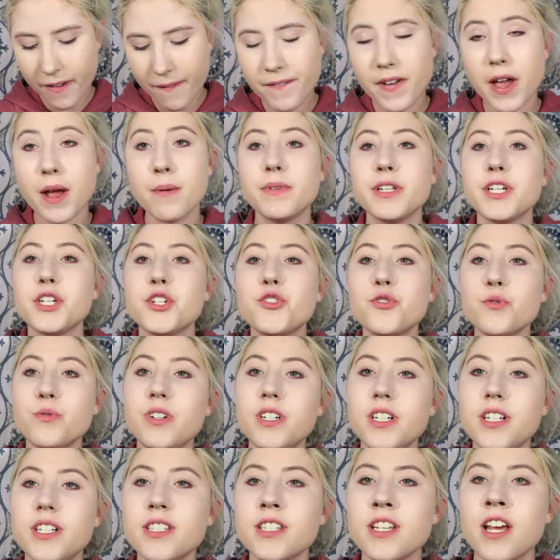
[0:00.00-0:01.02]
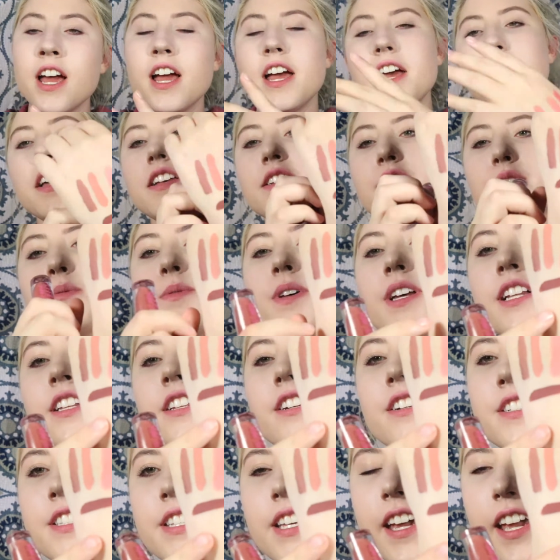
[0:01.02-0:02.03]
Family Jewels. This is what it
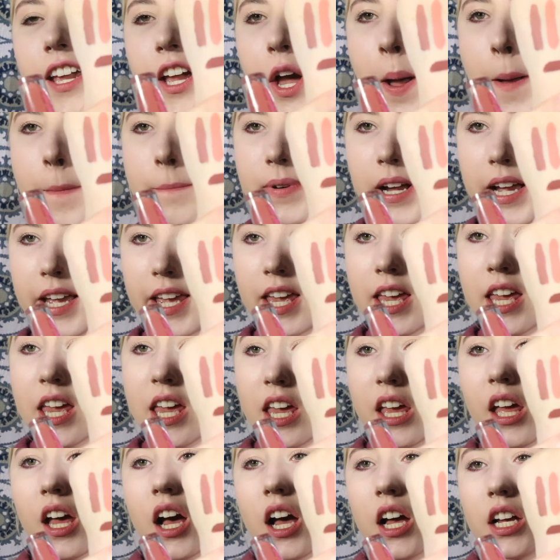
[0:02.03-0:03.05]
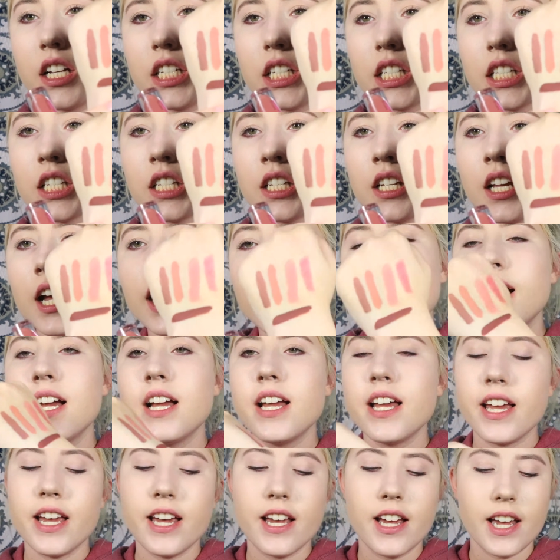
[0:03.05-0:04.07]
looks like on my hand.
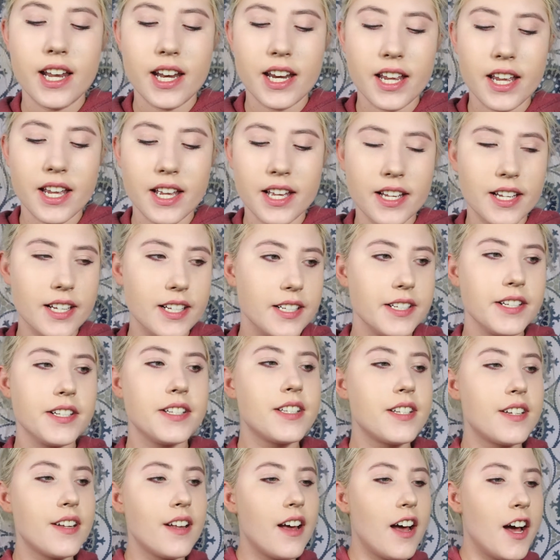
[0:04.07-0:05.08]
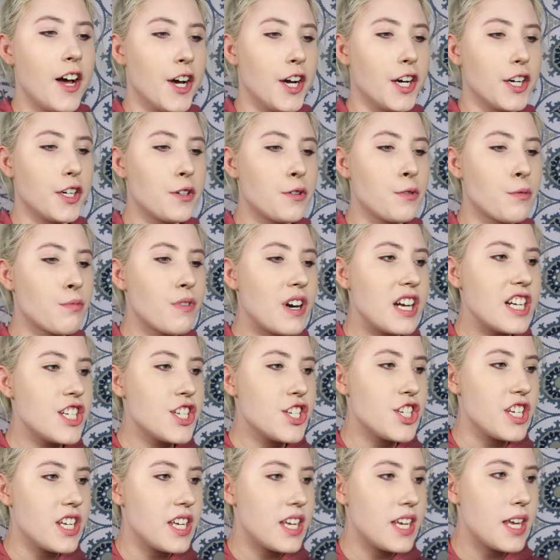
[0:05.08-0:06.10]
It is a
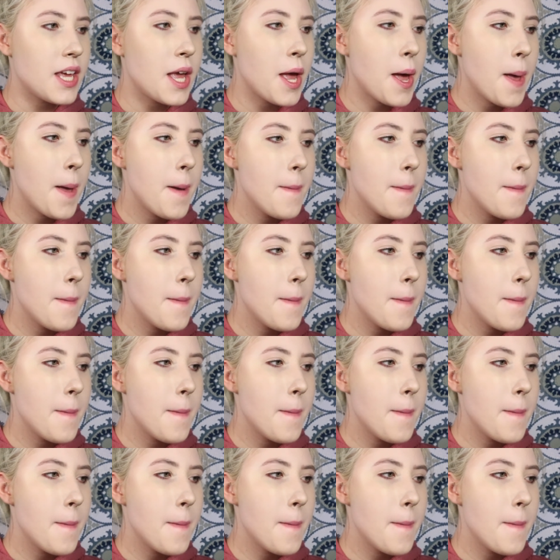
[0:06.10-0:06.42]
grungy